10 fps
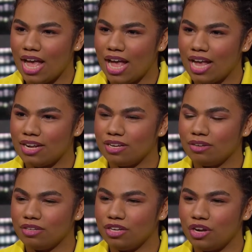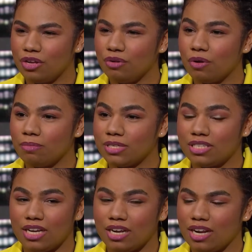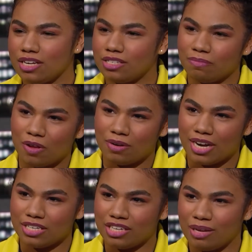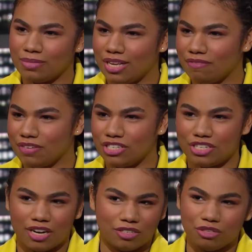And, you know, you grow up listening to Nina Simone, Etta James, Ella Fitzgerald.